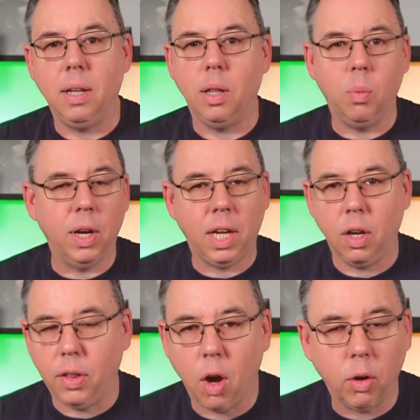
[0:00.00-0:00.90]
that they're working
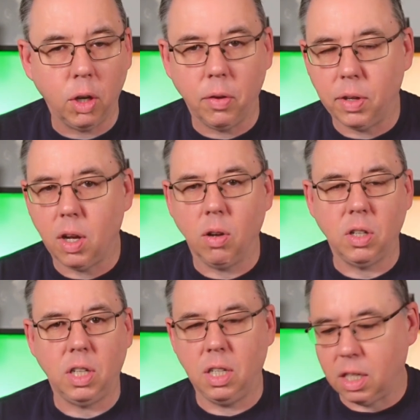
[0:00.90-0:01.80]
on the audio of the
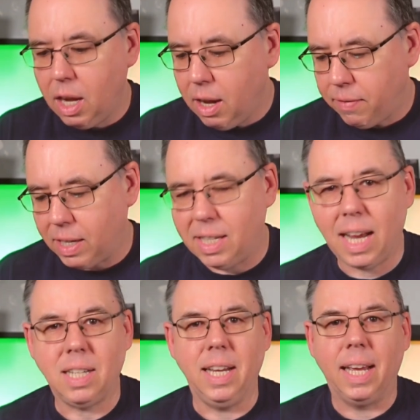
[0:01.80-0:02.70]
concerts.
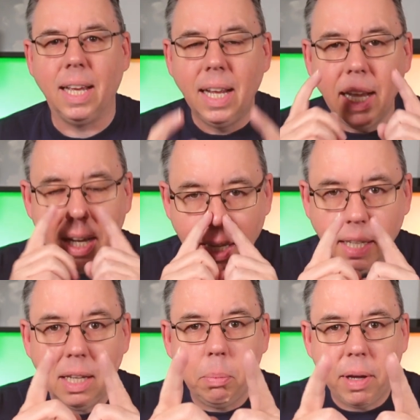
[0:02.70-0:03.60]
Fantastic.
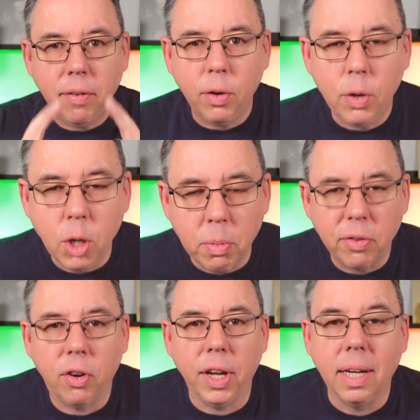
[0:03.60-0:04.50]
Little bit of a rumour
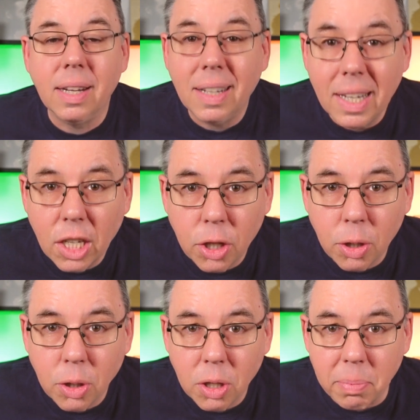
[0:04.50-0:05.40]
for you. Do you
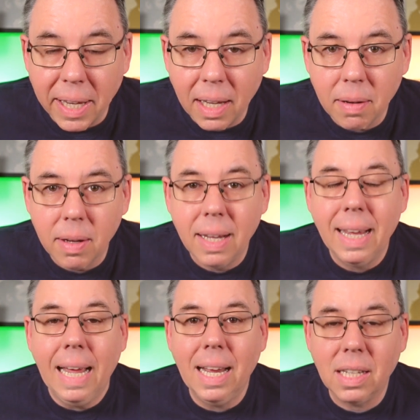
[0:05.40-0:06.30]
trust me?
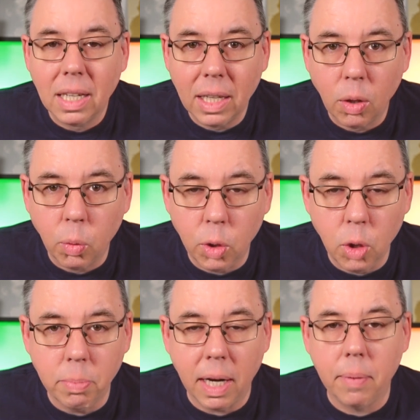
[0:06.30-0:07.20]
Here's a little
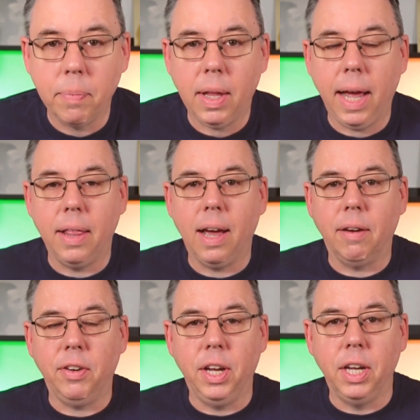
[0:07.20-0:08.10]
rumour that
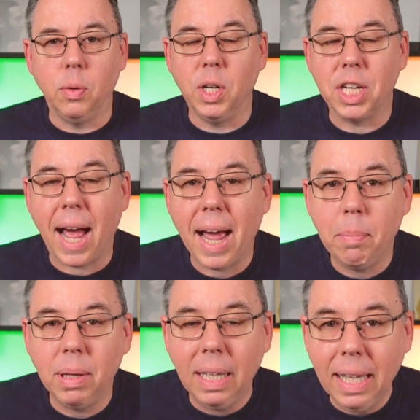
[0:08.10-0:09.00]
I've heard, which I
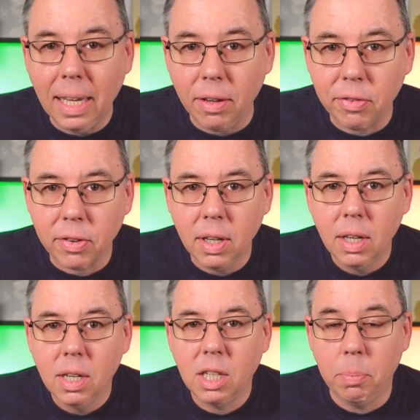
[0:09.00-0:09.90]
believe
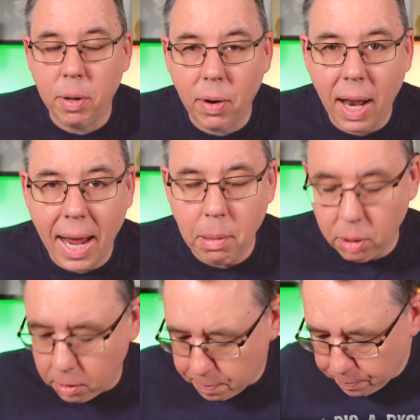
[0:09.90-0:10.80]
to be
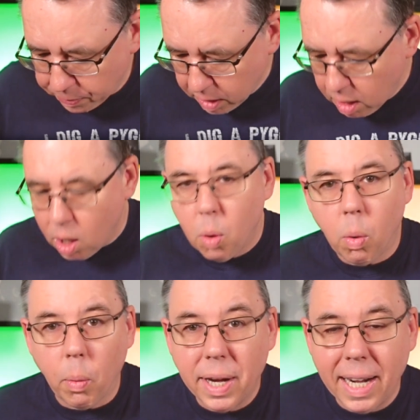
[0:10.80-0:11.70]
reliable.
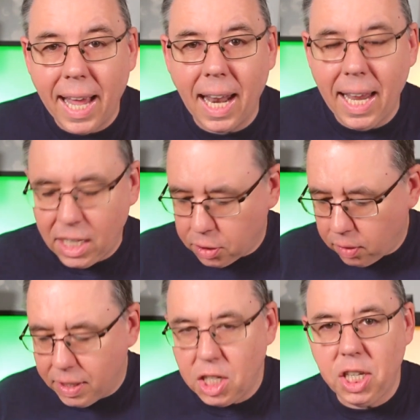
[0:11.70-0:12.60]
What we're going to get later
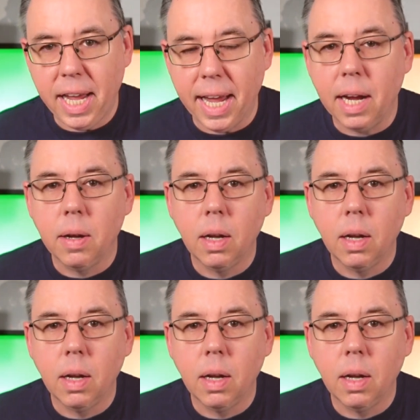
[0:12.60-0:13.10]
on this year